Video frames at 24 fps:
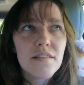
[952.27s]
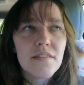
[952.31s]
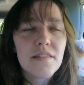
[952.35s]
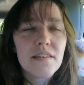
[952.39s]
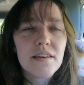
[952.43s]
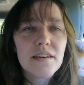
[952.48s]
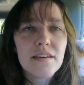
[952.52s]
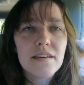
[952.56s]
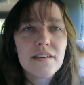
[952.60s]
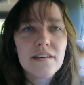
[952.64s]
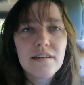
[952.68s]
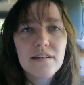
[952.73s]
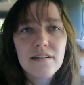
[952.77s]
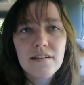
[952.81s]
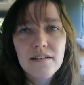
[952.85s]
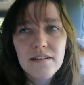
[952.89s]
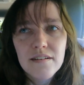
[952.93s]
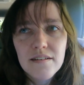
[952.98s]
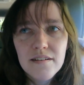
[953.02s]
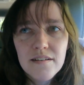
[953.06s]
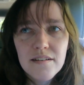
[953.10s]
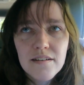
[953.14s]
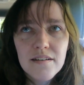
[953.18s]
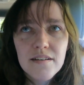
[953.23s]
the
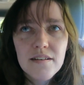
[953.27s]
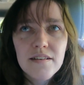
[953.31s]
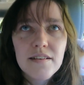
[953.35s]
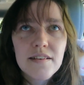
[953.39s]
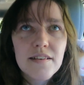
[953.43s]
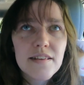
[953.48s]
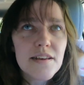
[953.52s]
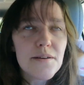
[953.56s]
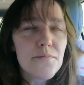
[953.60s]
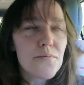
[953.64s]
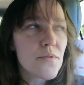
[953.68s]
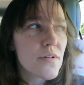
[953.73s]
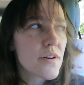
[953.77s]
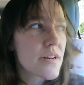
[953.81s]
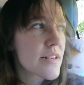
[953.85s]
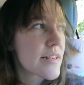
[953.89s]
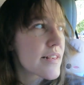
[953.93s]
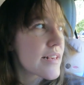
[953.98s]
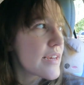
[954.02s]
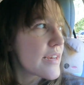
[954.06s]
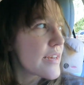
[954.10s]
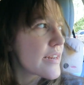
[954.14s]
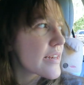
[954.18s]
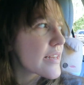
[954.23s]
steeper
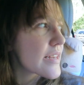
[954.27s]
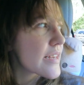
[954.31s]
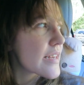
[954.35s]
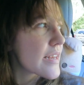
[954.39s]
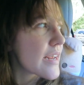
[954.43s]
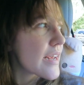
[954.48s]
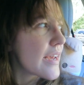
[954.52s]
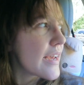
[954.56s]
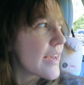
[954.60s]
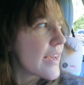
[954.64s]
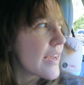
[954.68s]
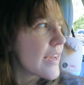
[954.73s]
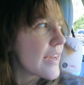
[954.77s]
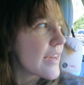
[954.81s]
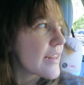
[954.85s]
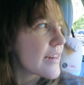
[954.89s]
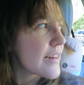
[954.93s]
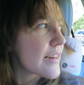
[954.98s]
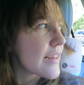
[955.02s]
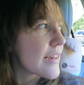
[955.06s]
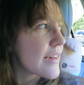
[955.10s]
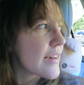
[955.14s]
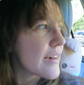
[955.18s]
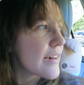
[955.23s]
descent
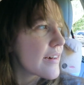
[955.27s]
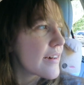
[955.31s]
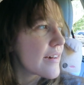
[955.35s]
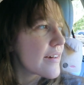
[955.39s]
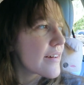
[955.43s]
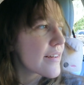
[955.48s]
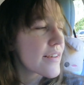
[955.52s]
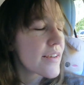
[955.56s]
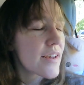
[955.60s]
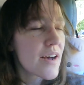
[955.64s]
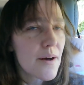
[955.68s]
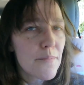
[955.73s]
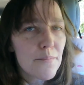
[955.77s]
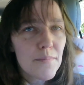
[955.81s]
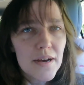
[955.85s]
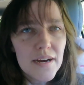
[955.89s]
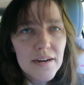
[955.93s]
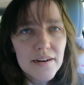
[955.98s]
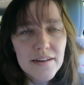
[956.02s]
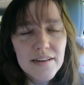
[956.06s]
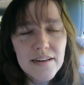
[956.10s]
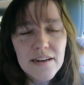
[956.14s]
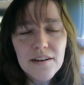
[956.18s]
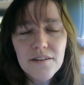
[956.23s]
and got
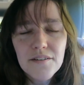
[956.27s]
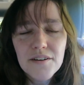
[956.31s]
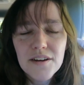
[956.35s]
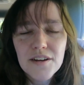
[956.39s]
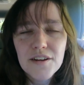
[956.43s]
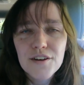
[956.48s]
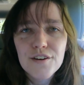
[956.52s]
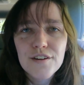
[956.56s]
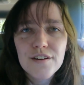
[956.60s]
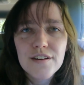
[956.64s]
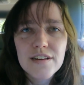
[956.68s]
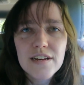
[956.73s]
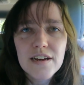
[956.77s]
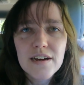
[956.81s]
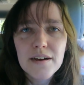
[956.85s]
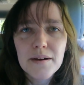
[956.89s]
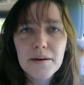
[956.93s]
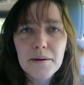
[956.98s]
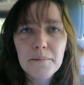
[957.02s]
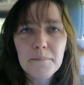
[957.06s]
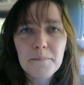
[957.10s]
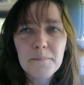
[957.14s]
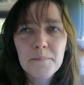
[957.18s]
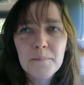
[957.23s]
back down in good
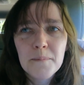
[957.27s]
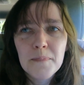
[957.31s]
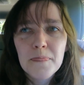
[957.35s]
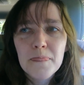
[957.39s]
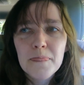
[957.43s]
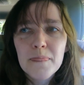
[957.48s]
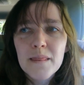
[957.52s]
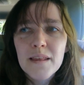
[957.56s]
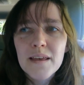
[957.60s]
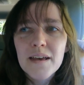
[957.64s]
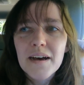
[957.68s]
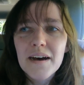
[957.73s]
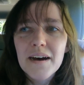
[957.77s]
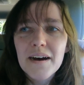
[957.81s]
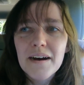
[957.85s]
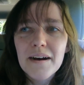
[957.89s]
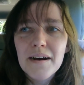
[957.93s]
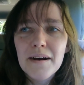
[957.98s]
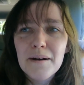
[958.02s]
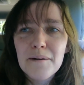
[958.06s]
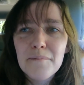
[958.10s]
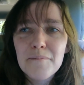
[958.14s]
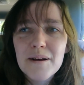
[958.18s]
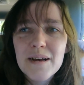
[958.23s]
time.
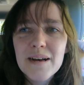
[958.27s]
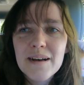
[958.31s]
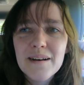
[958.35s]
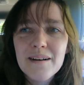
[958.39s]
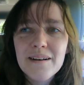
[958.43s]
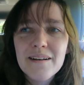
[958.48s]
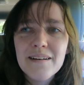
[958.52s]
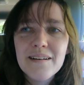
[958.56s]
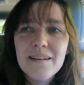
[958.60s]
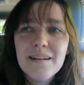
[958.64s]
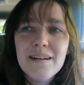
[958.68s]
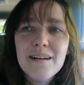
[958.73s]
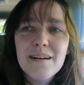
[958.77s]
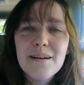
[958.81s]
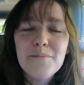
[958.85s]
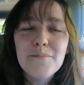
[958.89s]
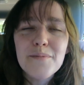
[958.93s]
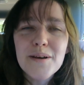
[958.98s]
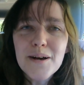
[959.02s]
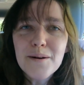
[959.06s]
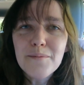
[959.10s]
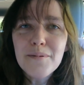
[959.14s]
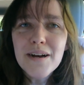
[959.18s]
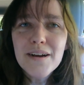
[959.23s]

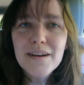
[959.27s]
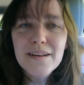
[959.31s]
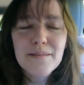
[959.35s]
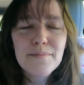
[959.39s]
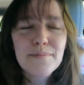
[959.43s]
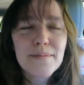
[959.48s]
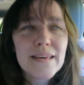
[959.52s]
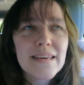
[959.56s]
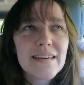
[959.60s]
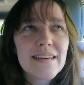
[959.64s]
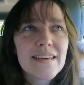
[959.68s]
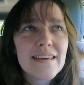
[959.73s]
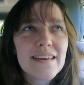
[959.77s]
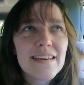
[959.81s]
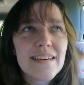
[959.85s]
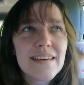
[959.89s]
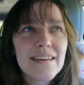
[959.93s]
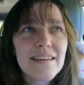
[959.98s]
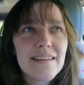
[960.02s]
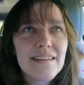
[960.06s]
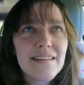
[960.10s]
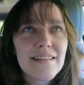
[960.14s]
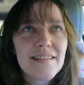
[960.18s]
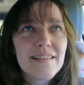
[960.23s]
Mailbox Peak
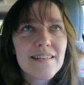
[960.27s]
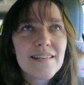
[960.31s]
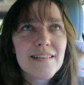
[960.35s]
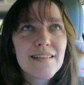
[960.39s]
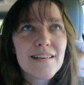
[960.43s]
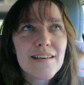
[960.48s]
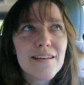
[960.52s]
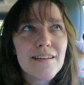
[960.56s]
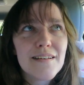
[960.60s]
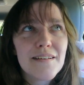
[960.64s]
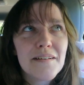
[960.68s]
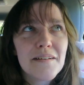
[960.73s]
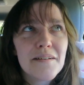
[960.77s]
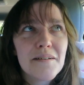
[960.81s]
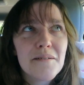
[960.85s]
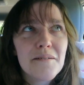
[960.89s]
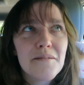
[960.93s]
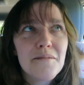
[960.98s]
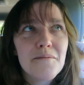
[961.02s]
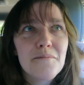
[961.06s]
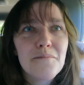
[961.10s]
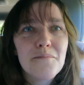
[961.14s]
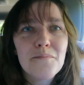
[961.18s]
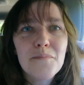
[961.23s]
is
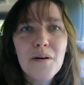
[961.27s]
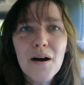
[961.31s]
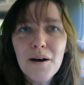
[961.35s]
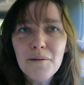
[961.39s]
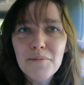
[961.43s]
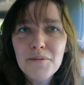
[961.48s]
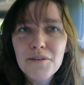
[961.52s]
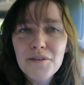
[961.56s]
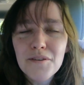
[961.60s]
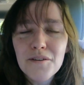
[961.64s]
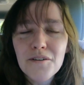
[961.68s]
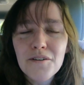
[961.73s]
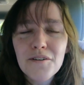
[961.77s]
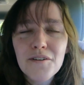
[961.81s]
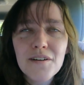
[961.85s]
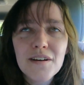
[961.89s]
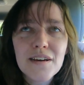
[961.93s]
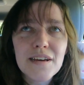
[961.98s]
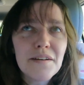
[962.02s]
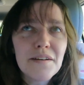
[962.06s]
popular,